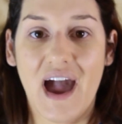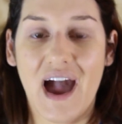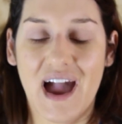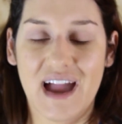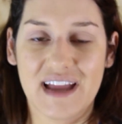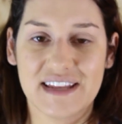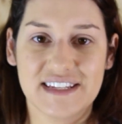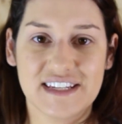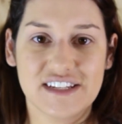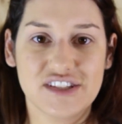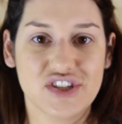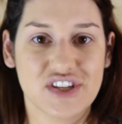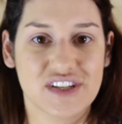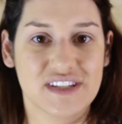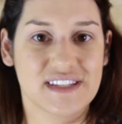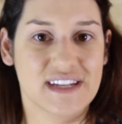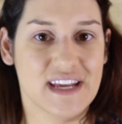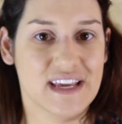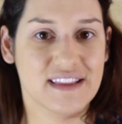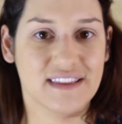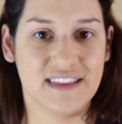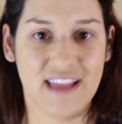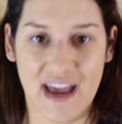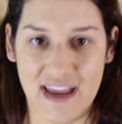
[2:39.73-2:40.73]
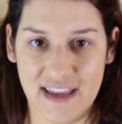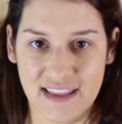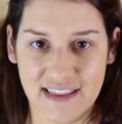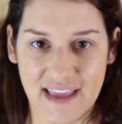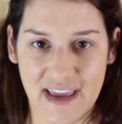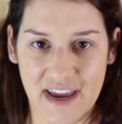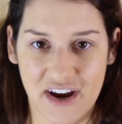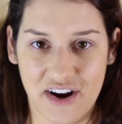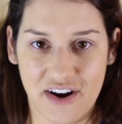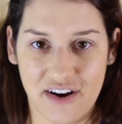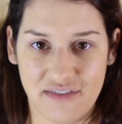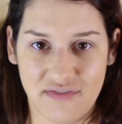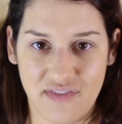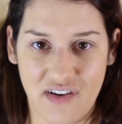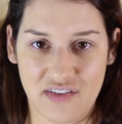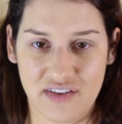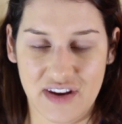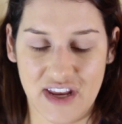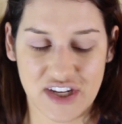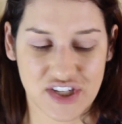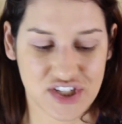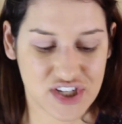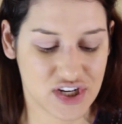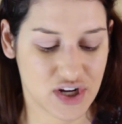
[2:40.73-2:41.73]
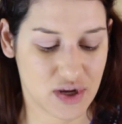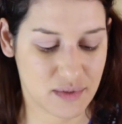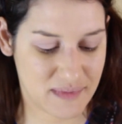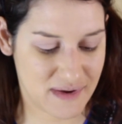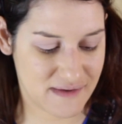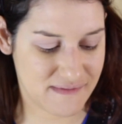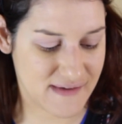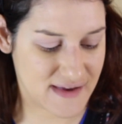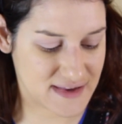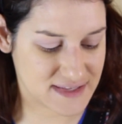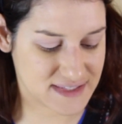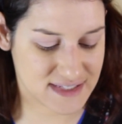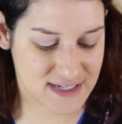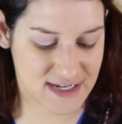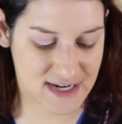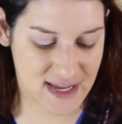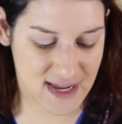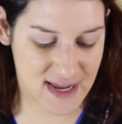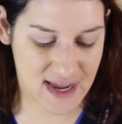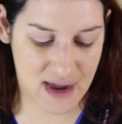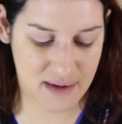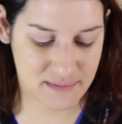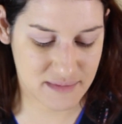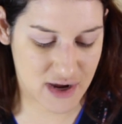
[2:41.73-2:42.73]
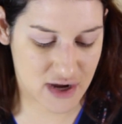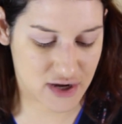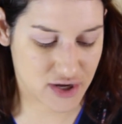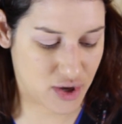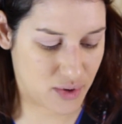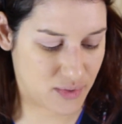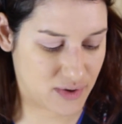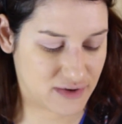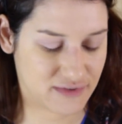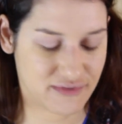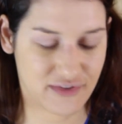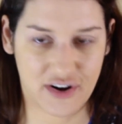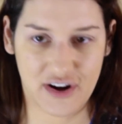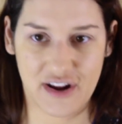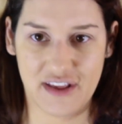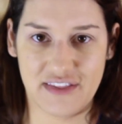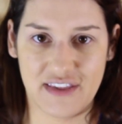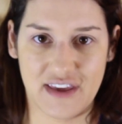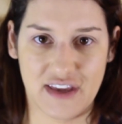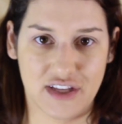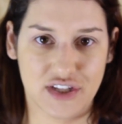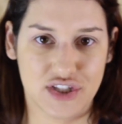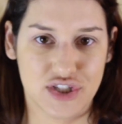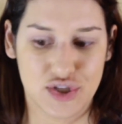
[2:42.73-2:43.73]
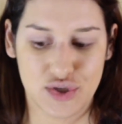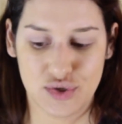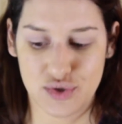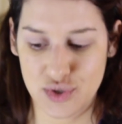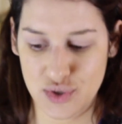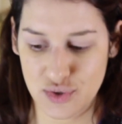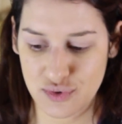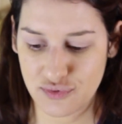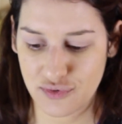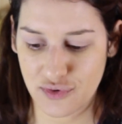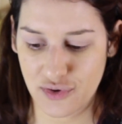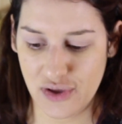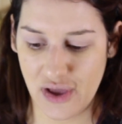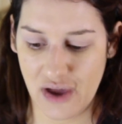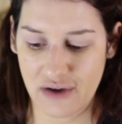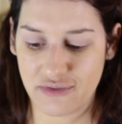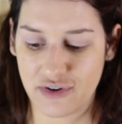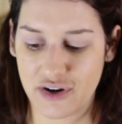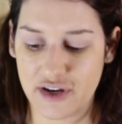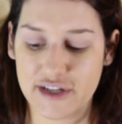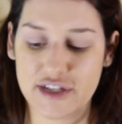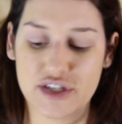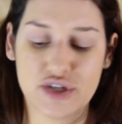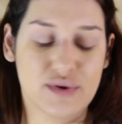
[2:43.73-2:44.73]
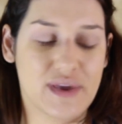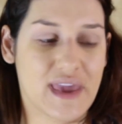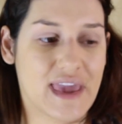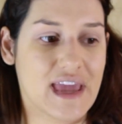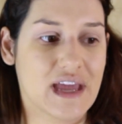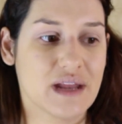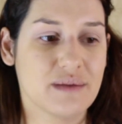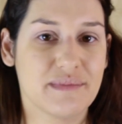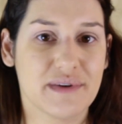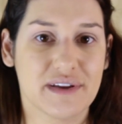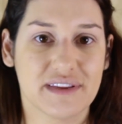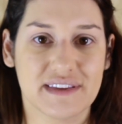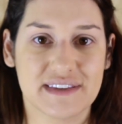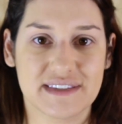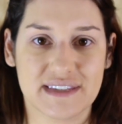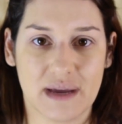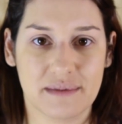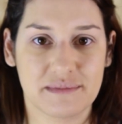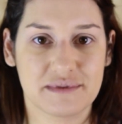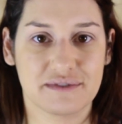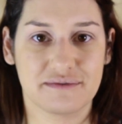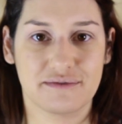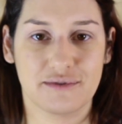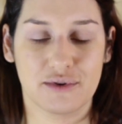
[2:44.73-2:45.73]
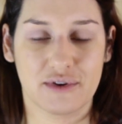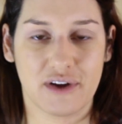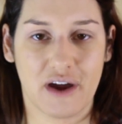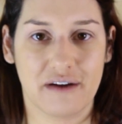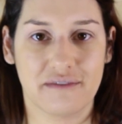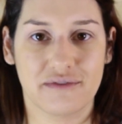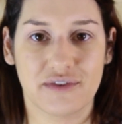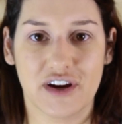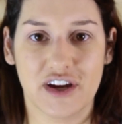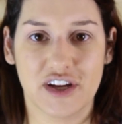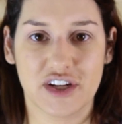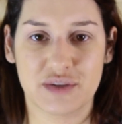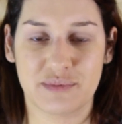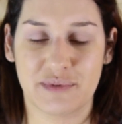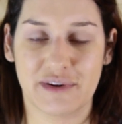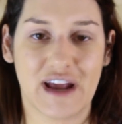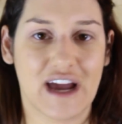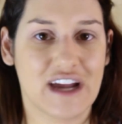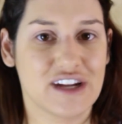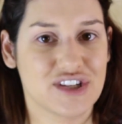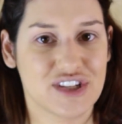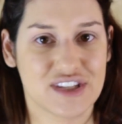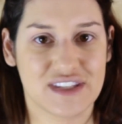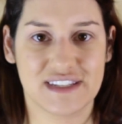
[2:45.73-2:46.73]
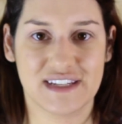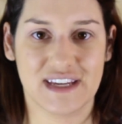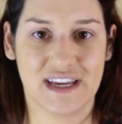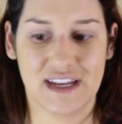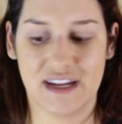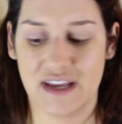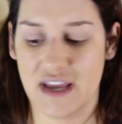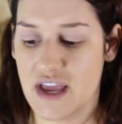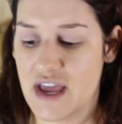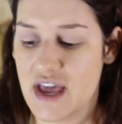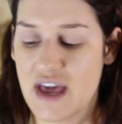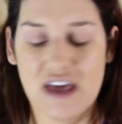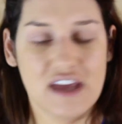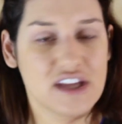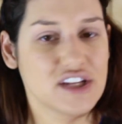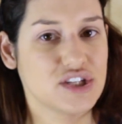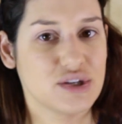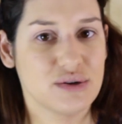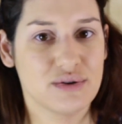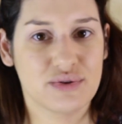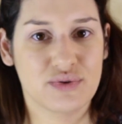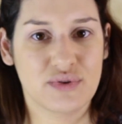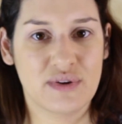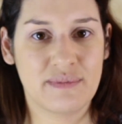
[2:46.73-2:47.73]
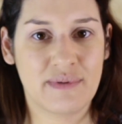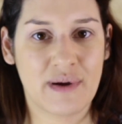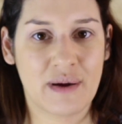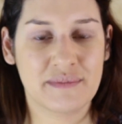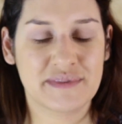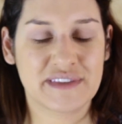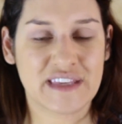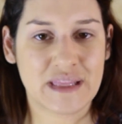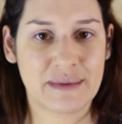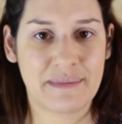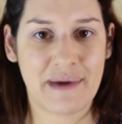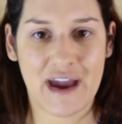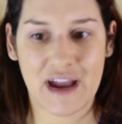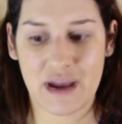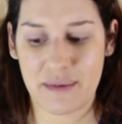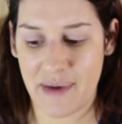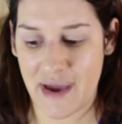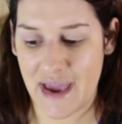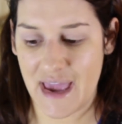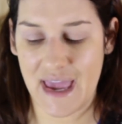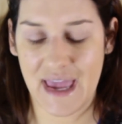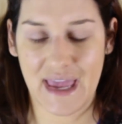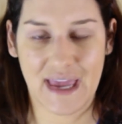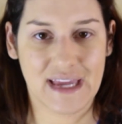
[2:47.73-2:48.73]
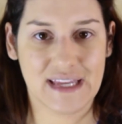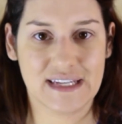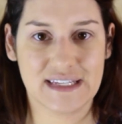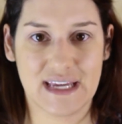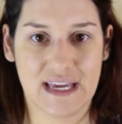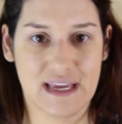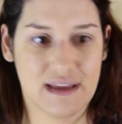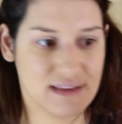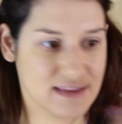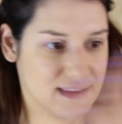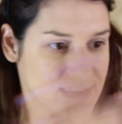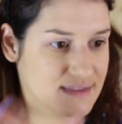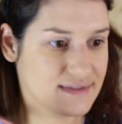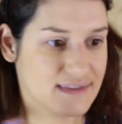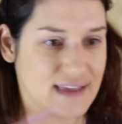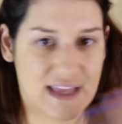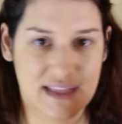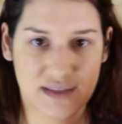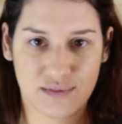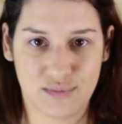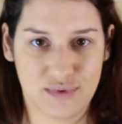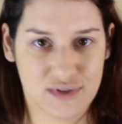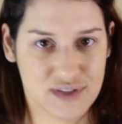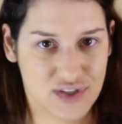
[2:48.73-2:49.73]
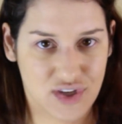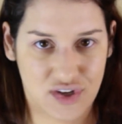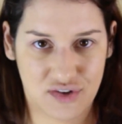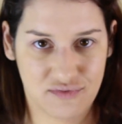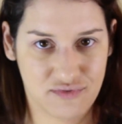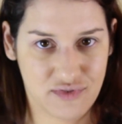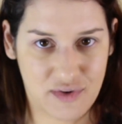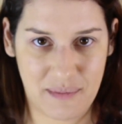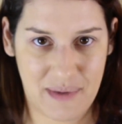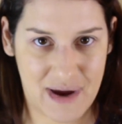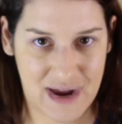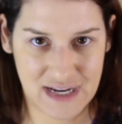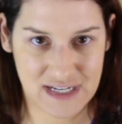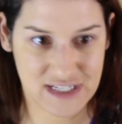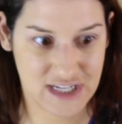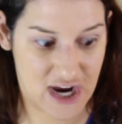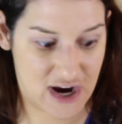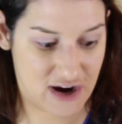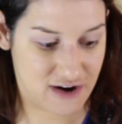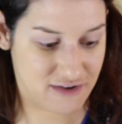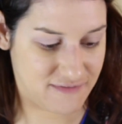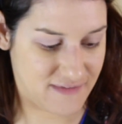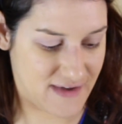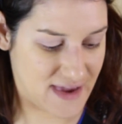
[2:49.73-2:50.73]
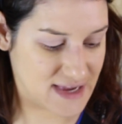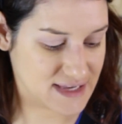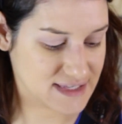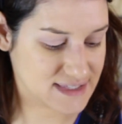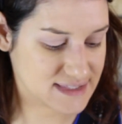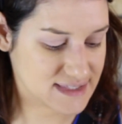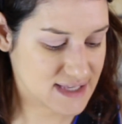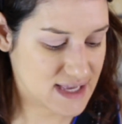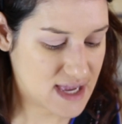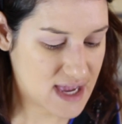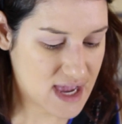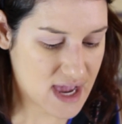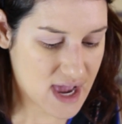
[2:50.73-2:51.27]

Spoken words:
I did just a light layer of foundation on my face today. I'm not going for anything too full coverage. You can build this up to full coverage, but I just did 2 or 3 pumps on the back of my hand, and that was good for my entire face.